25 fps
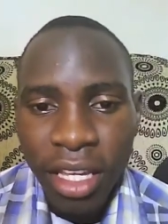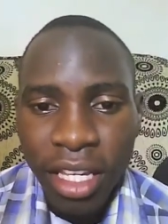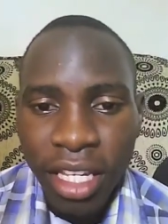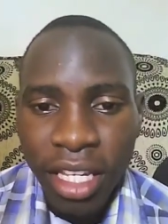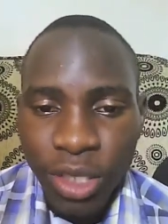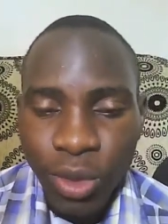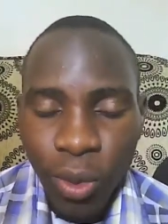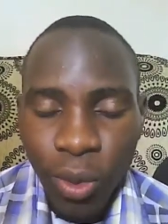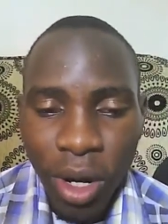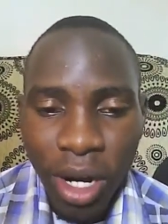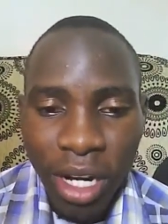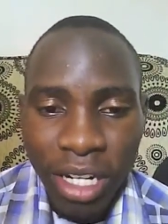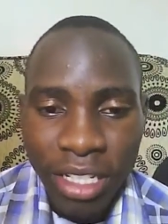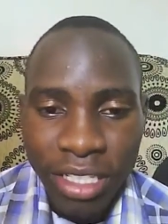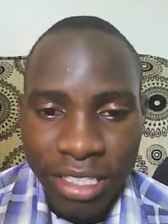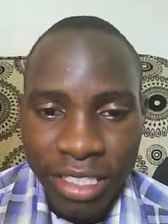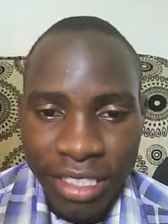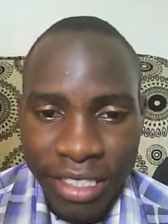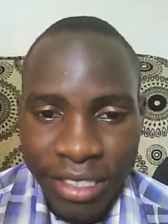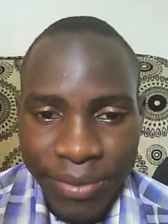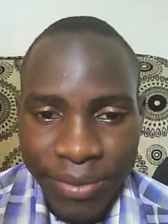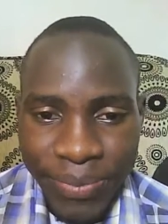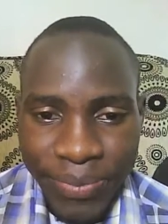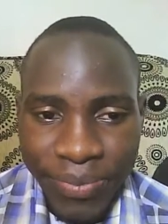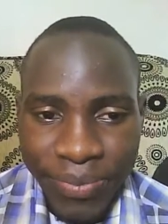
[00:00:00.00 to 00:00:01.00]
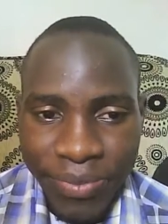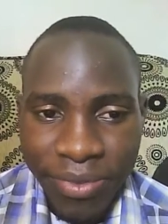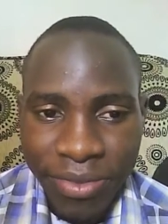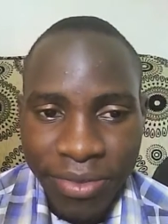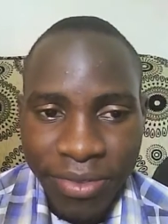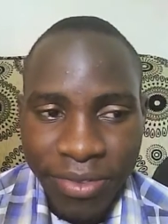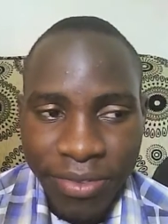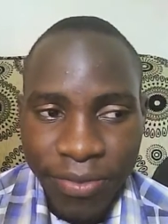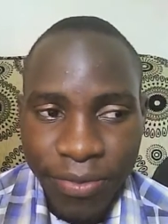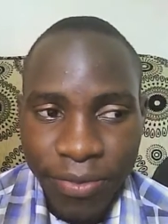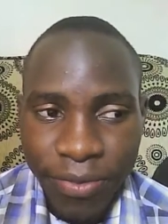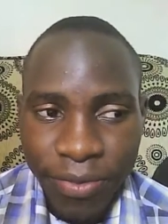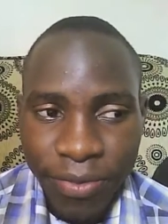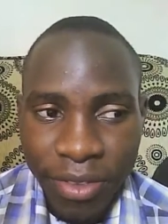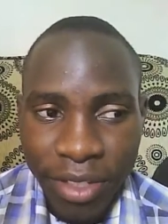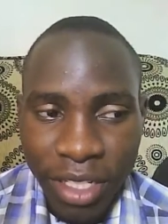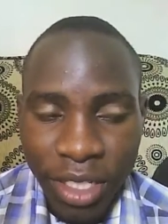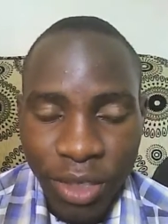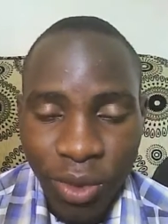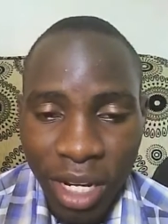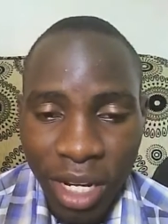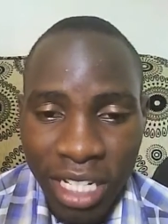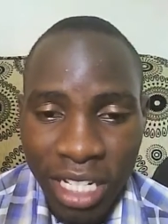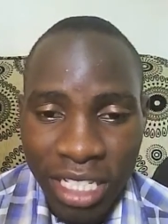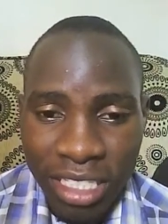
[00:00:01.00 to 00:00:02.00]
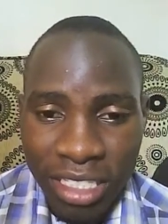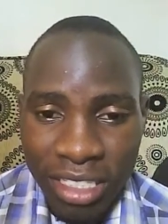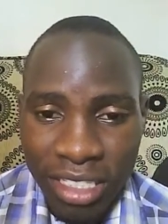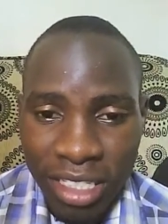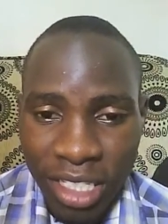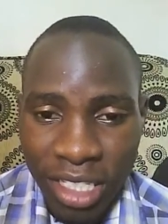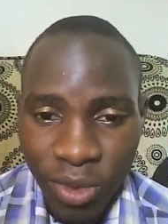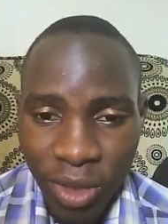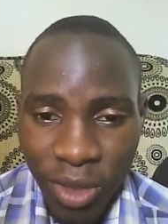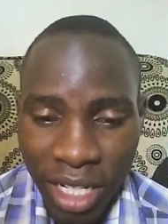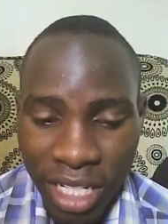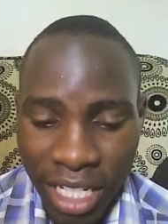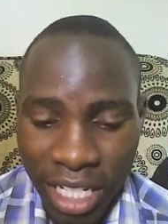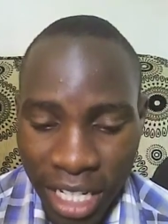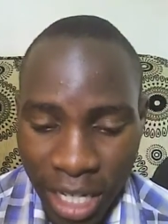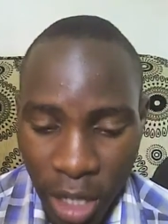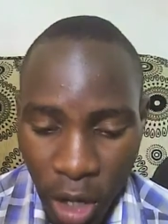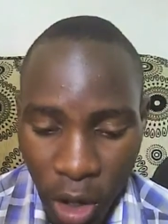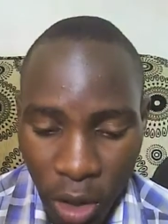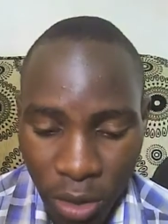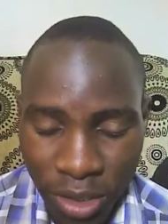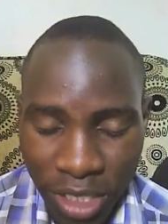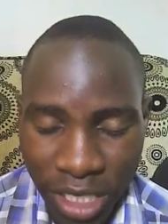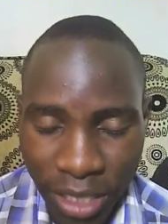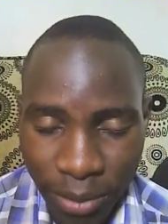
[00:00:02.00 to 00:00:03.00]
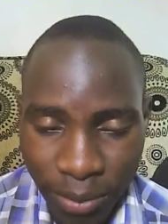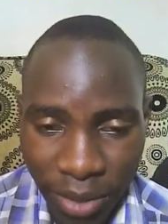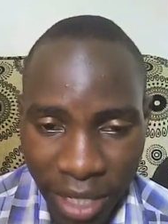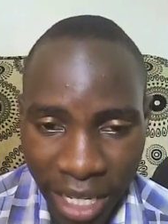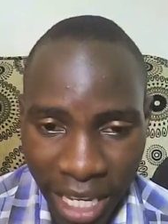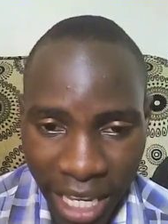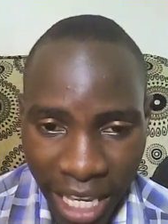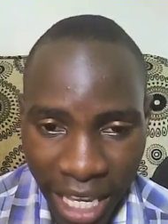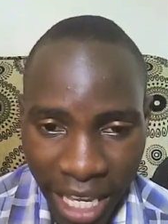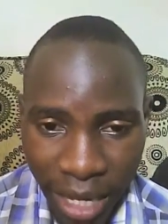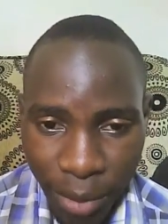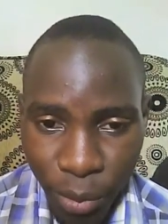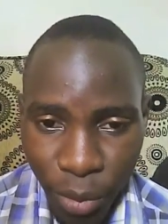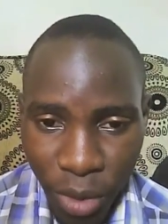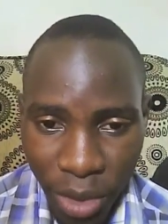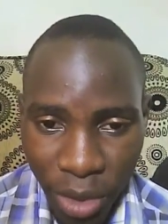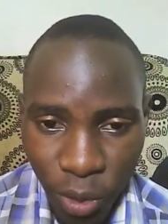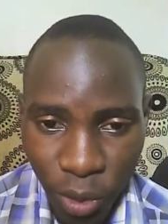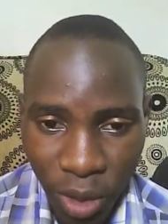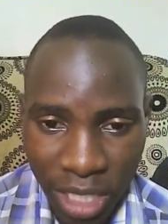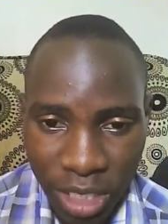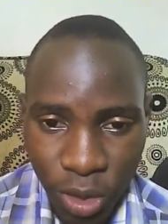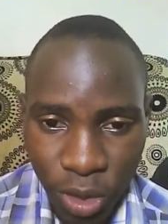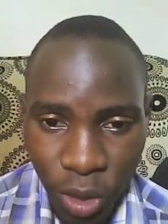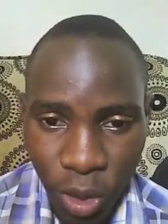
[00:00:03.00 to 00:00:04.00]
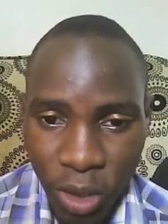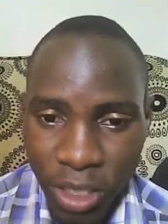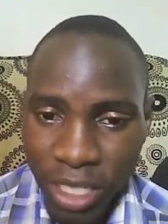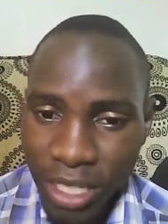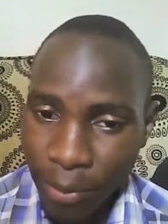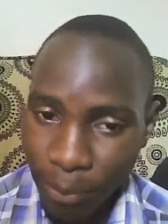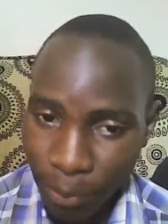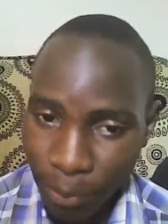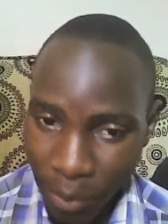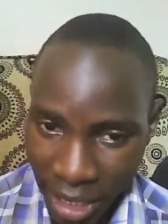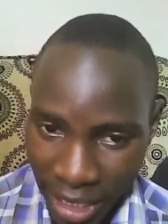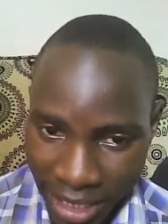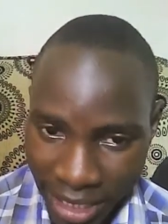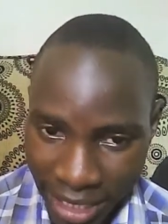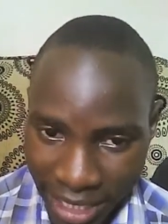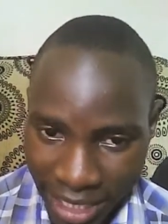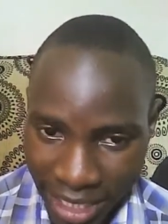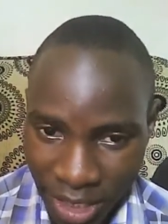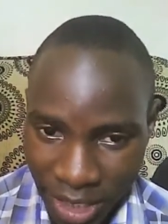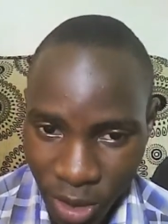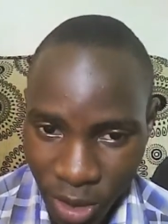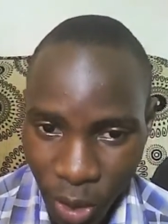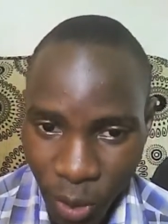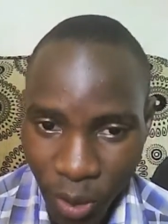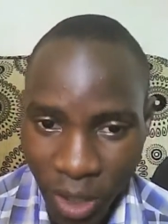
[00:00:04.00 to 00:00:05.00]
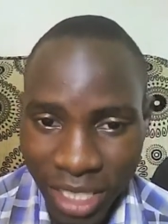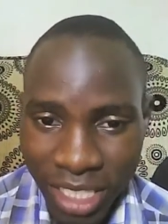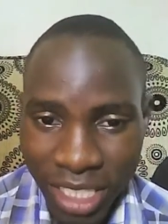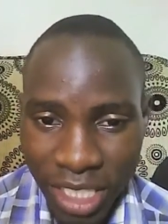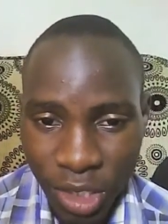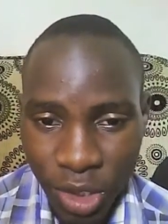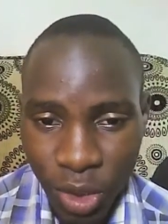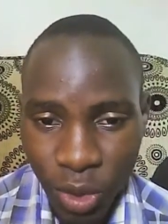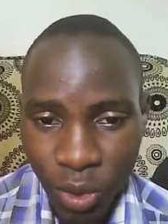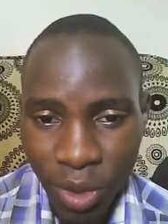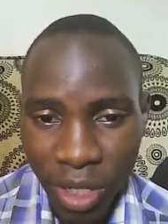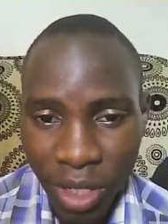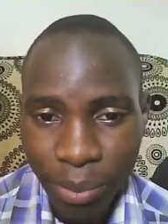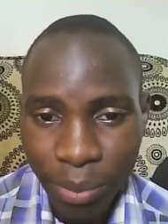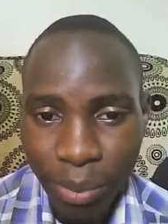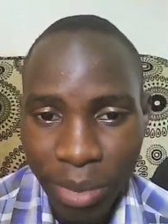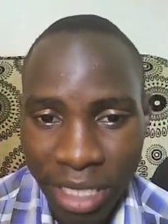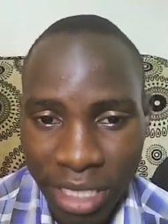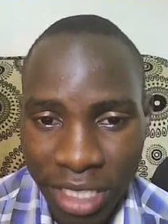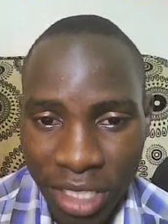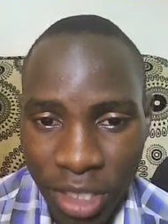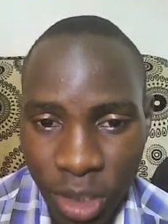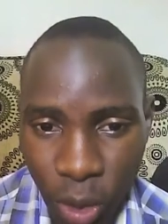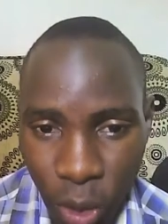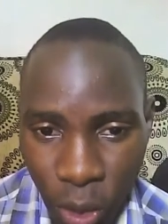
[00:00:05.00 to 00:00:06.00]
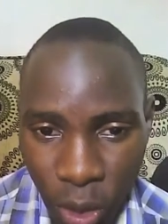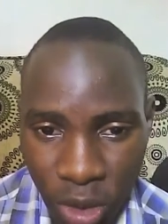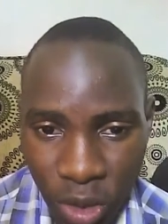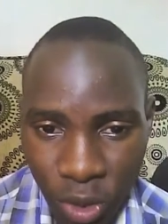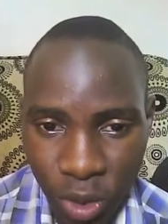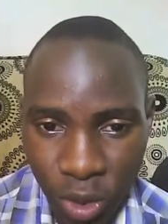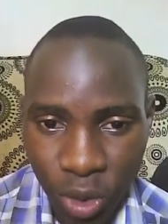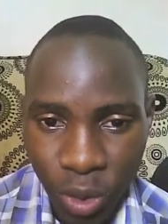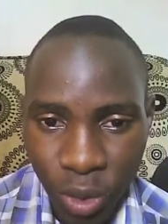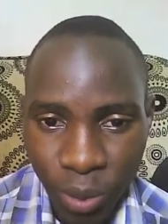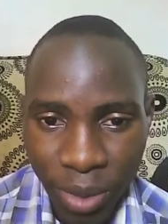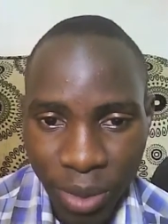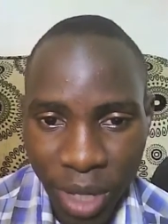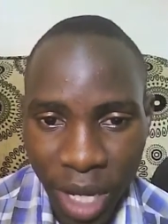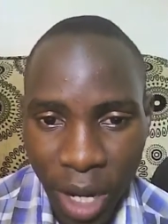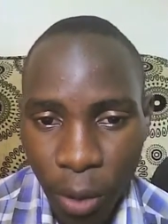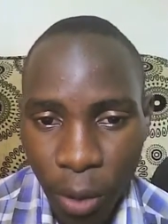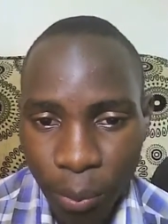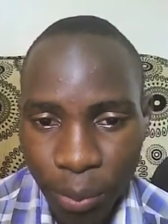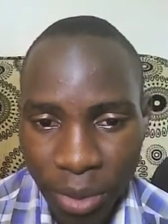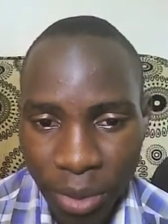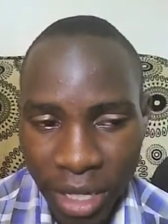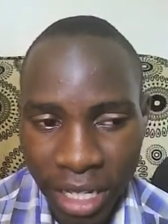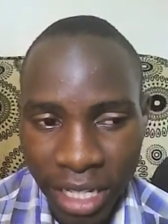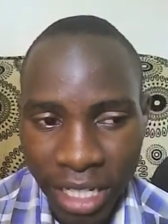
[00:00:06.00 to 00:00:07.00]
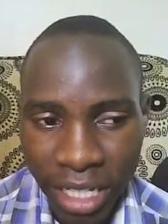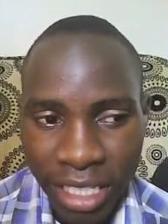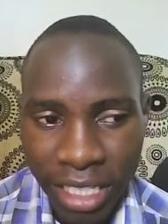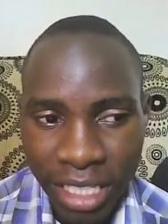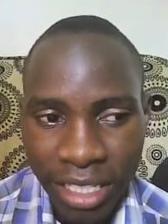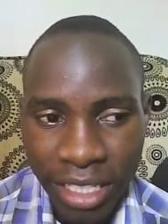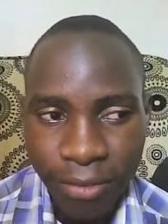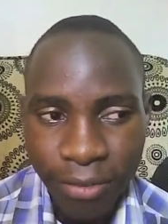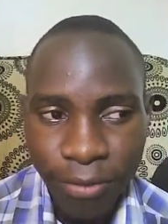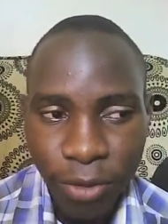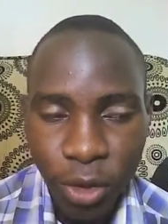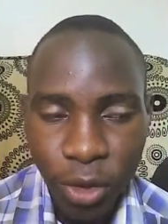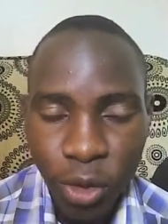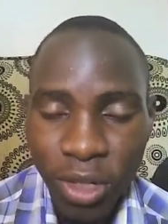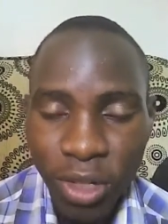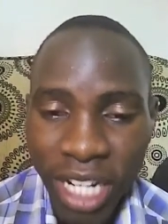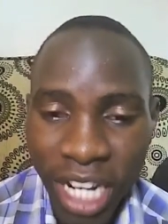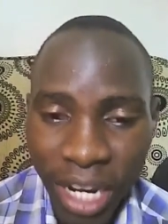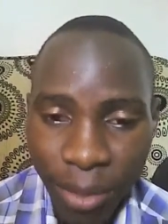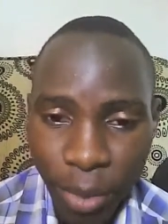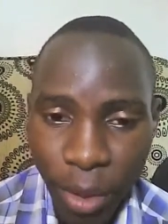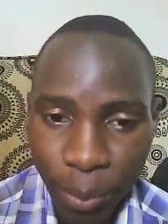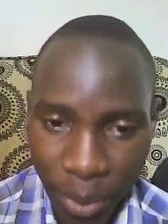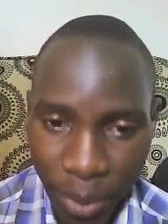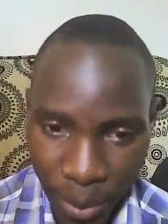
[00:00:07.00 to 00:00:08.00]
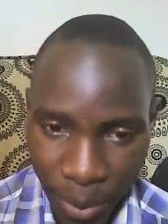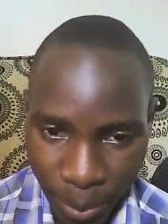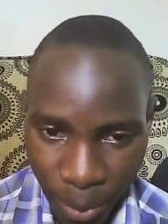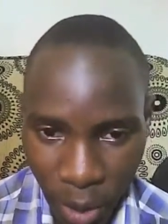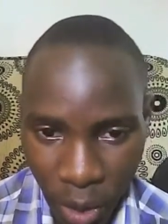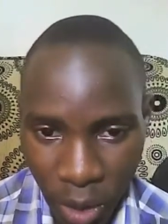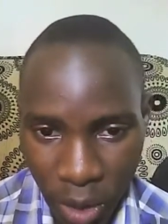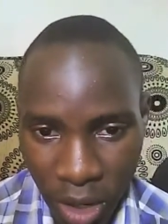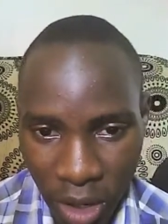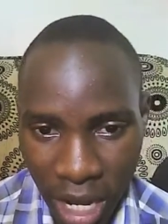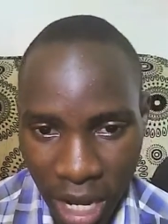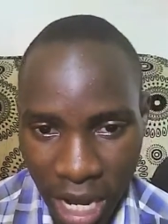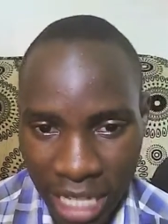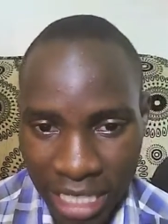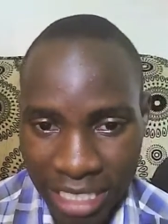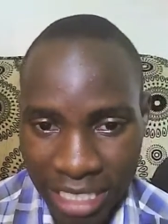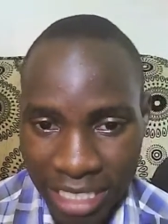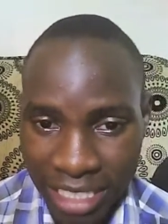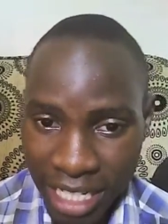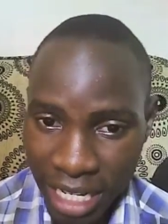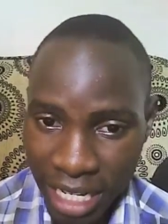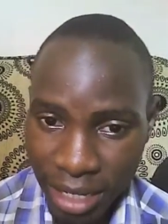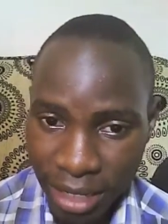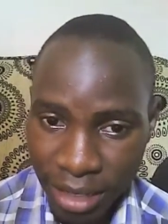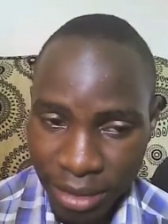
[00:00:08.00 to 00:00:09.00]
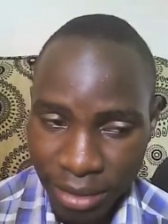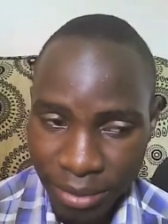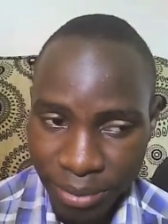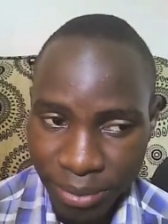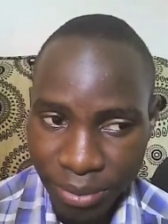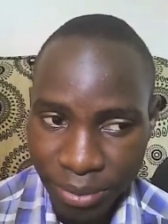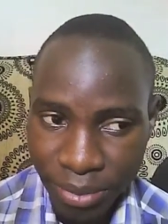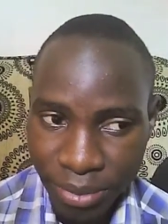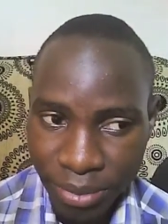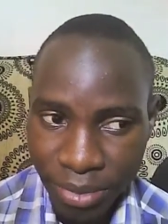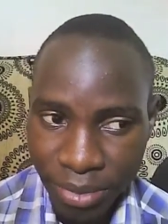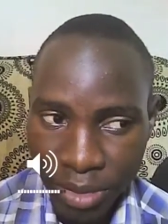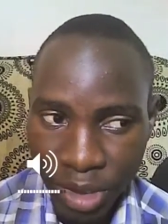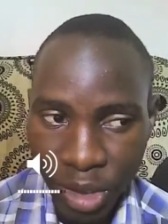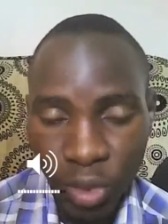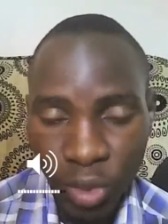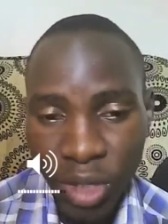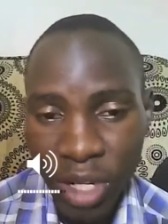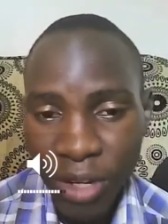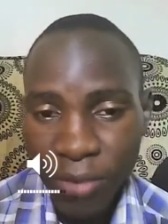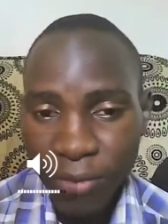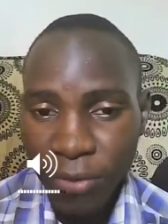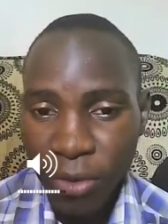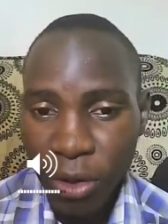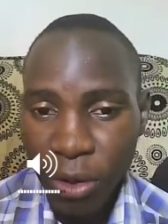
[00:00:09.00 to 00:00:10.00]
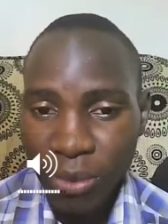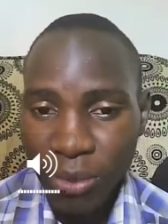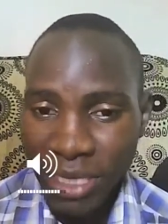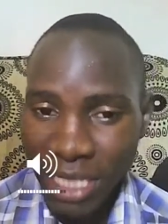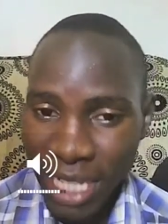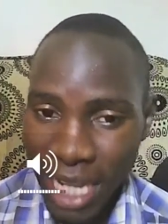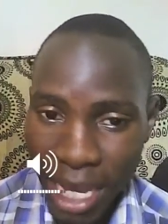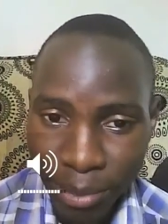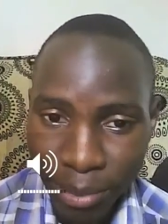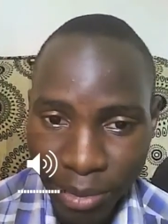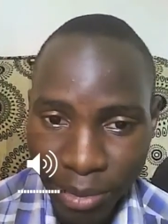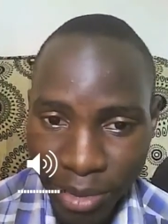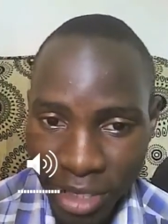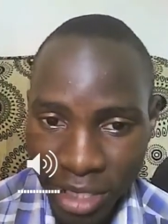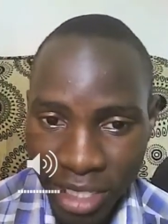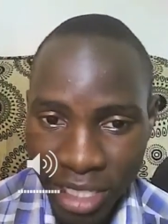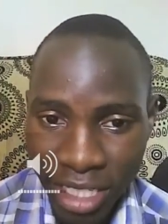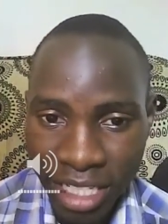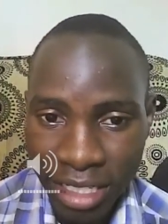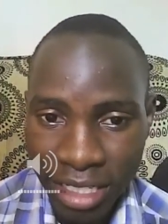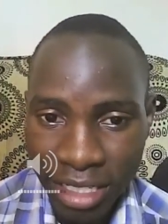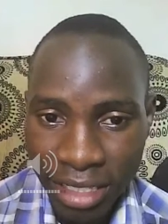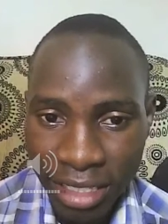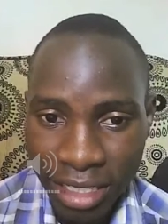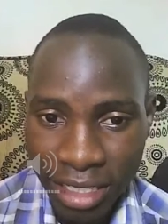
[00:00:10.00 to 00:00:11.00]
it was, it was it was the concept they came with was called the Bits. So they wanted to create Bits schools which would be helping vulnerable people and some children from slums in